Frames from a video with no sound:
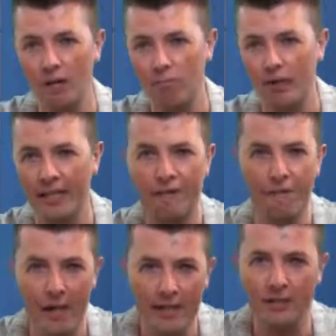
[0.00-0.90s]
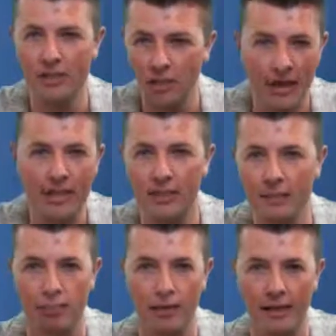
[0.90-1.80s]
Don't bring in fancy
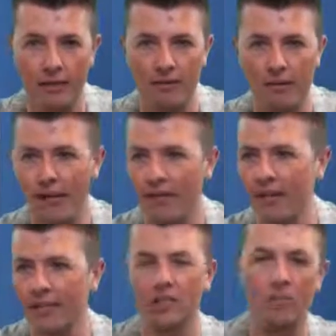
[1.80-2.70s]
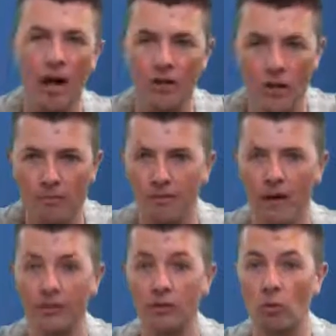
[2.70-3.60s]
schmancy products like smart home
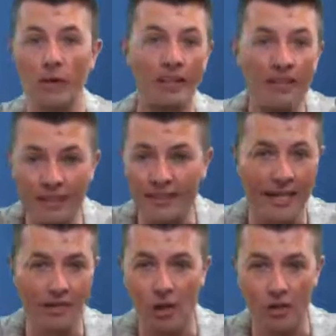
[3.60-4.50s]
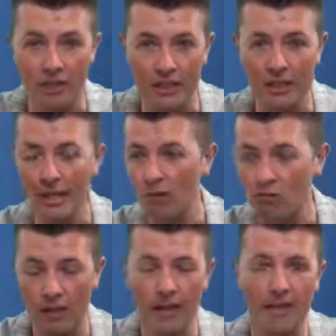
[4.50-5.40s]
devices or anything technology
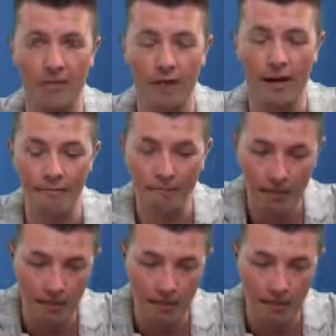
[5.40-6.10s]
related, right?